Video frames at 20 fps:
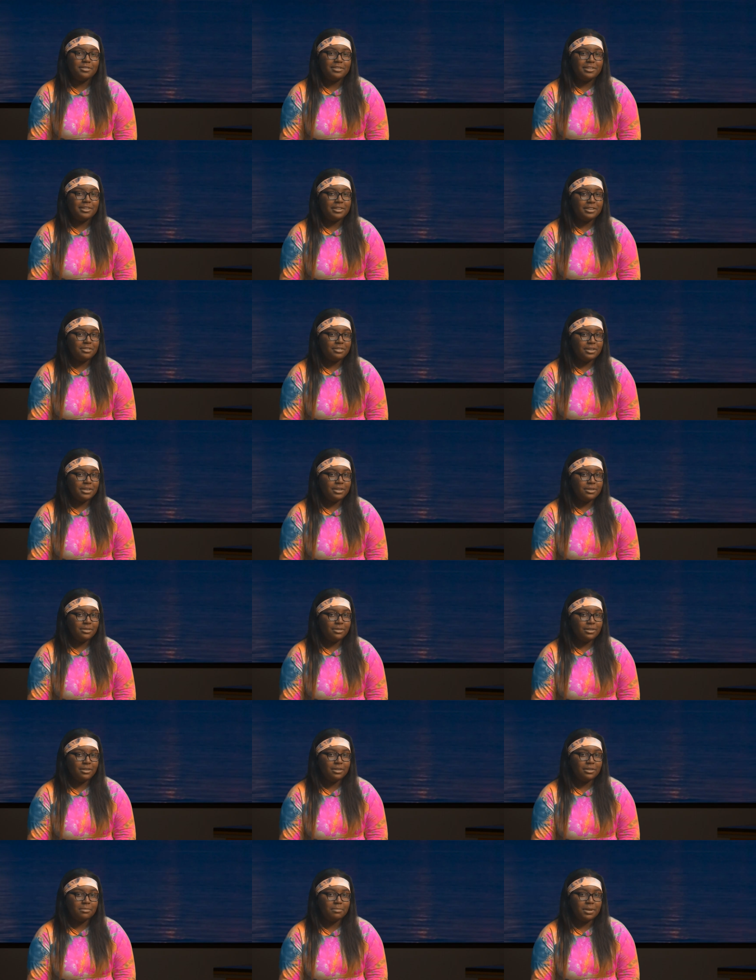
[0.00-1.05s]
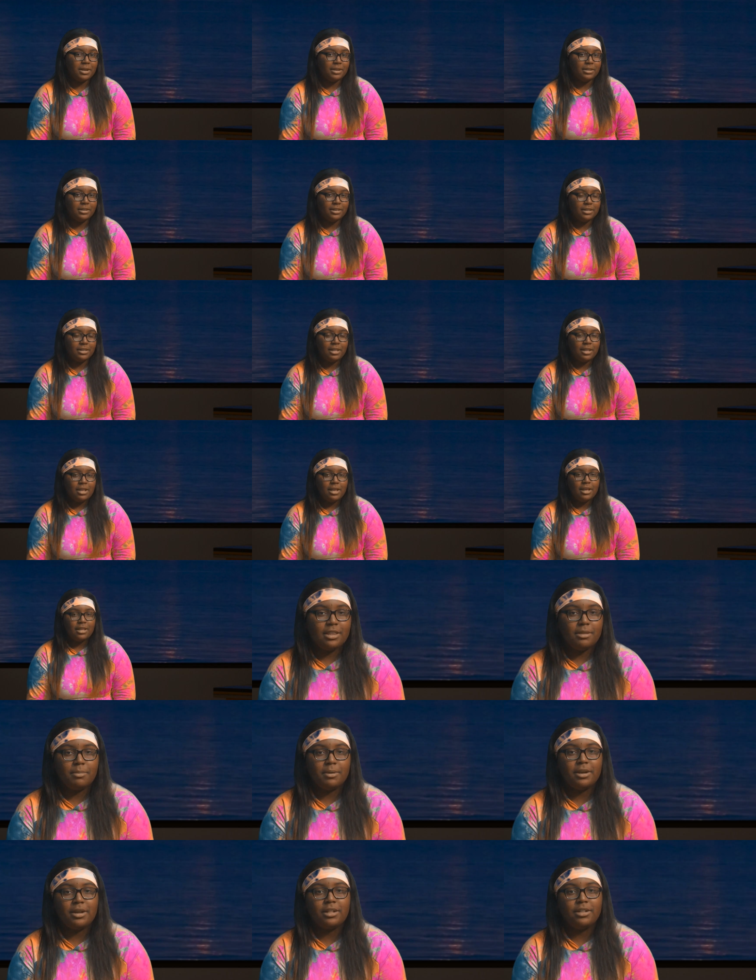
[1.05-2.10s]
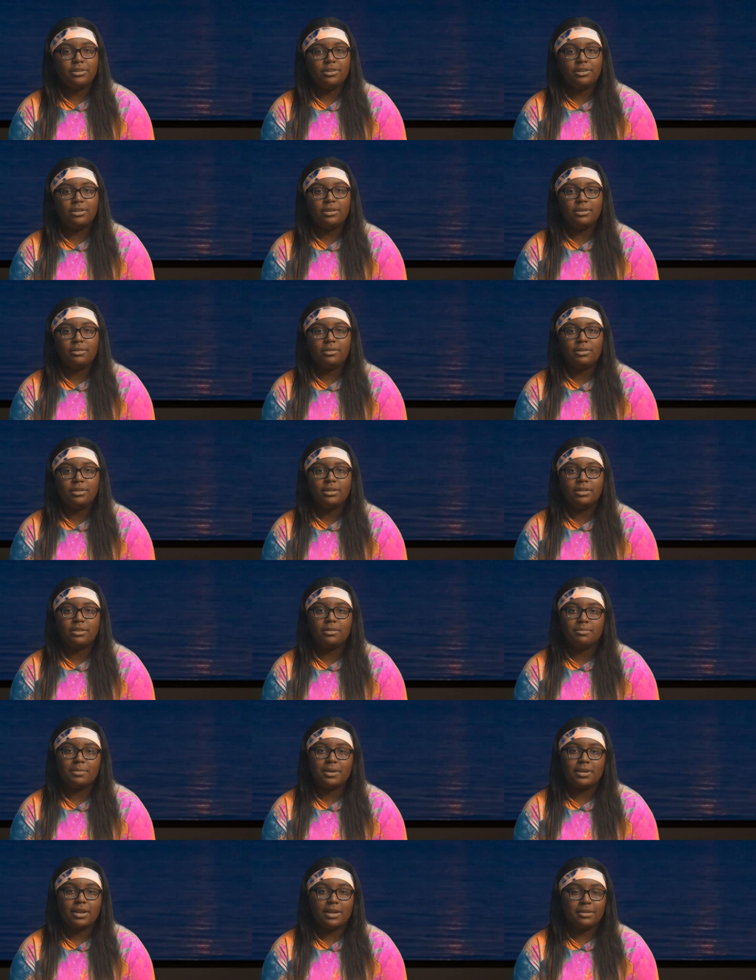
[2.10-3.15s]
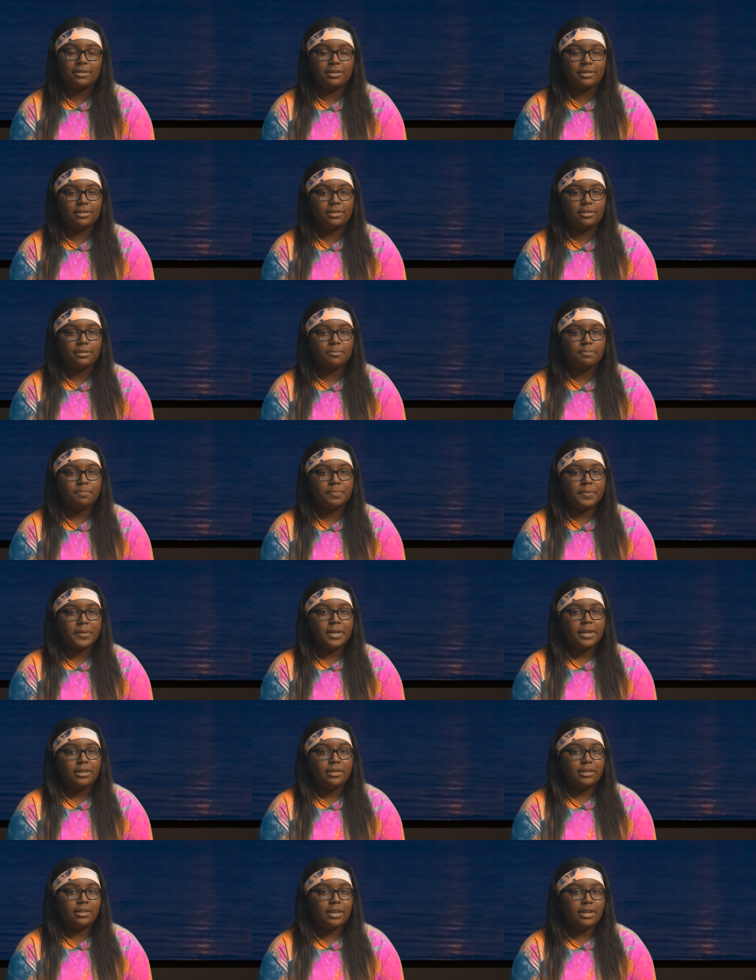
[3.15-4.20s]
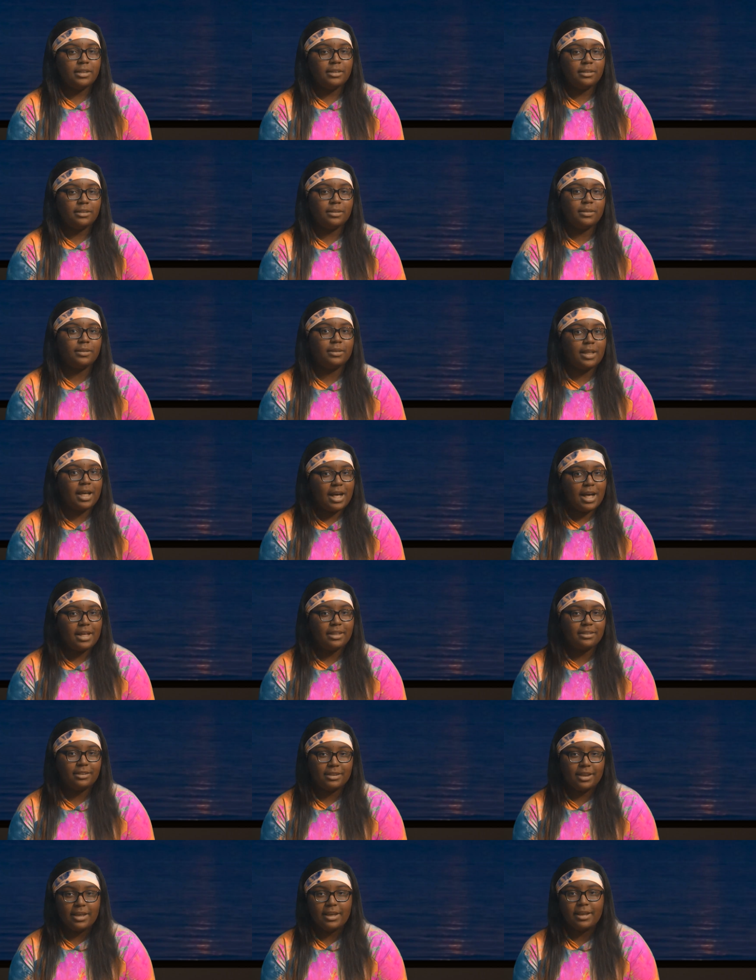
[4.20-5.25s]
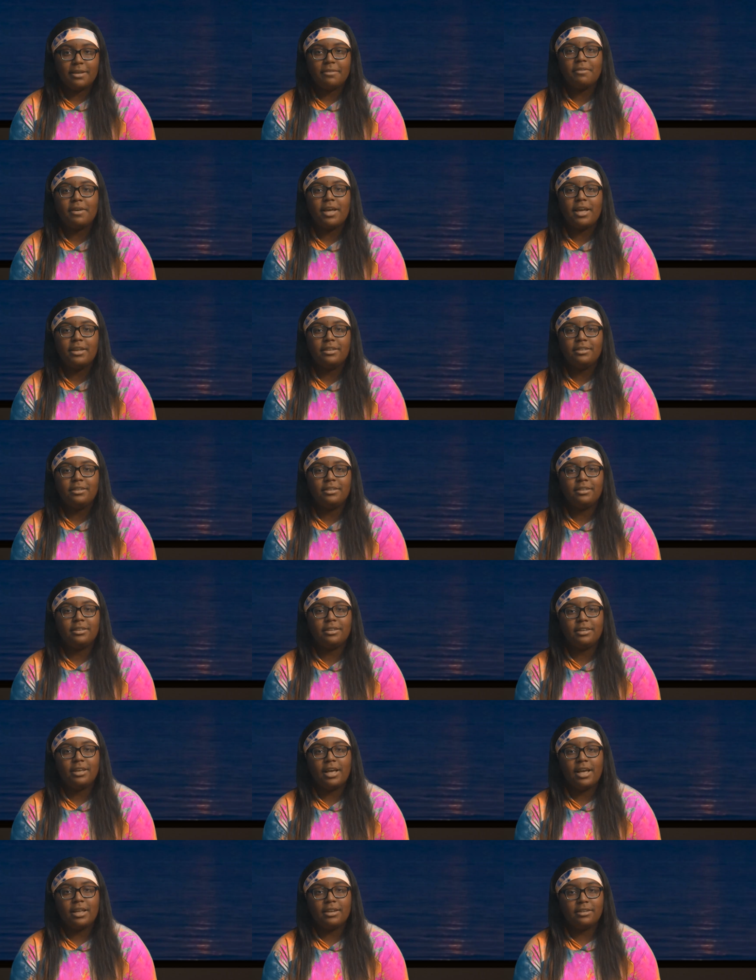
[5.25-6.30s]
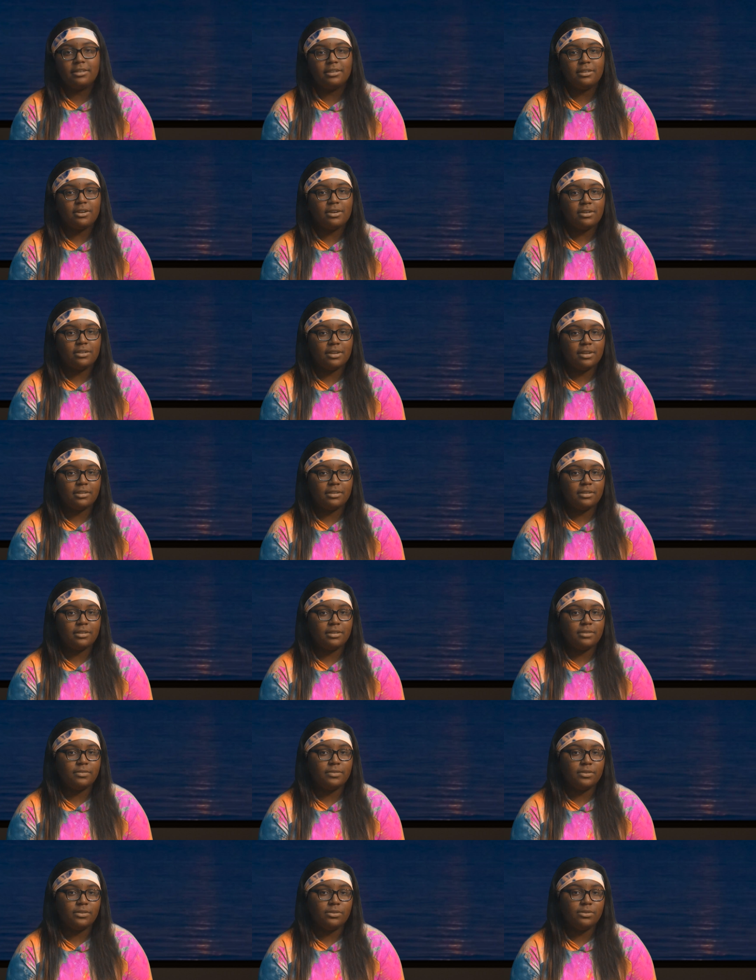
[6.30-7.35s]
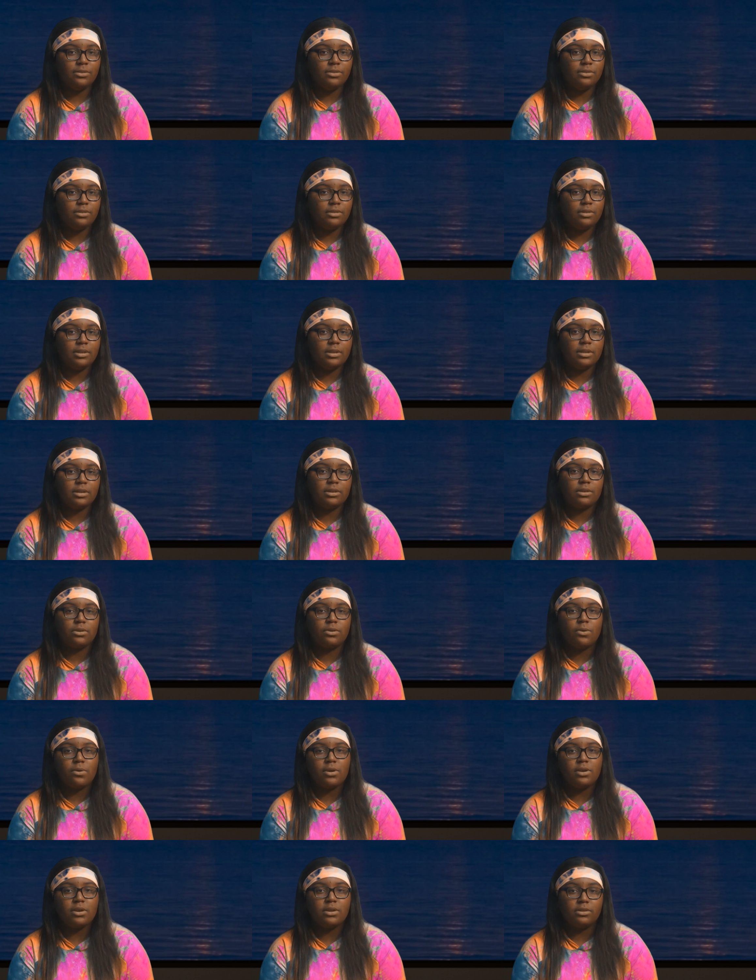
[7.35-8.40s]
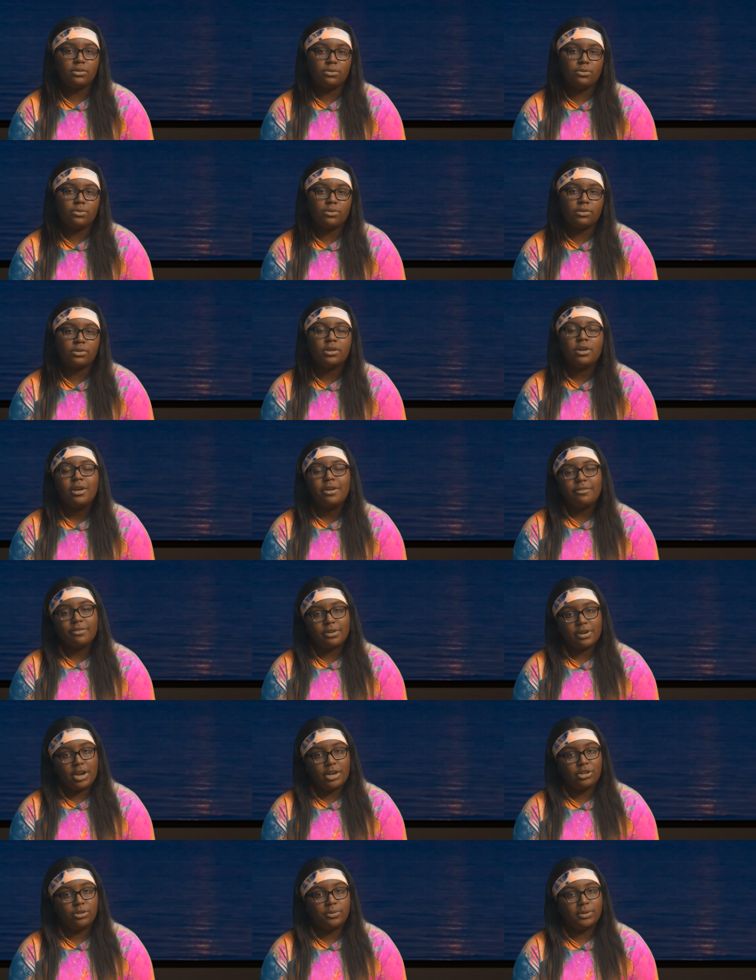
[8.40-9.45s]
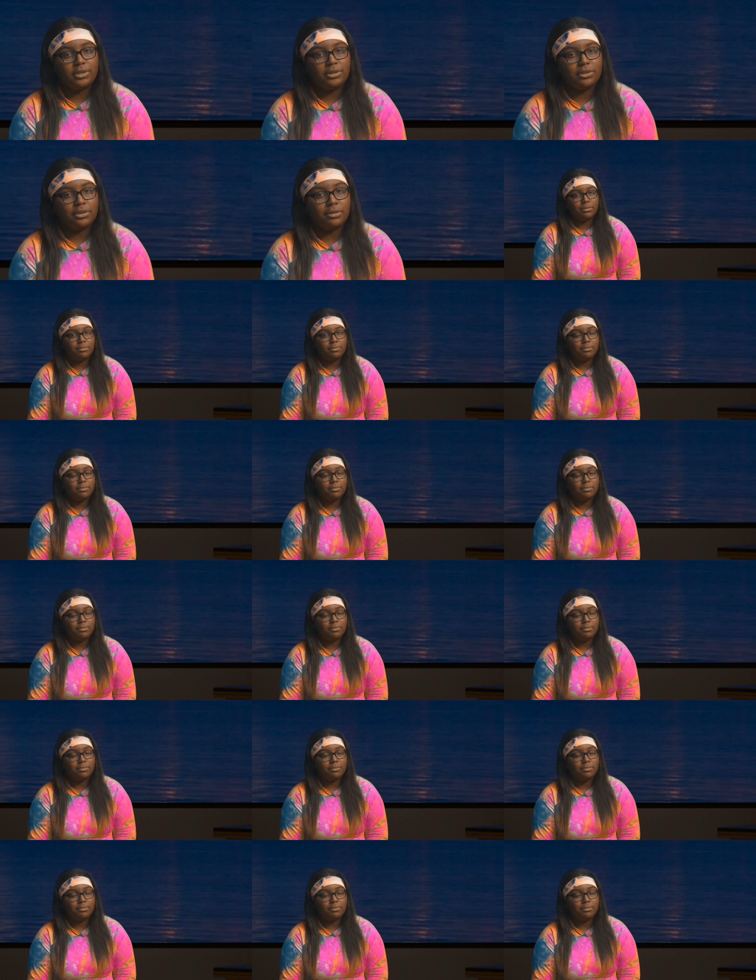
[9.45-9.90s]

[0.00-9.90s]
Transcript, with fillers: History EOC is May 18th, and the Biology EOC is May 19th. Today is the last day of ACT NCR testing for students needing concordant scores for graduation.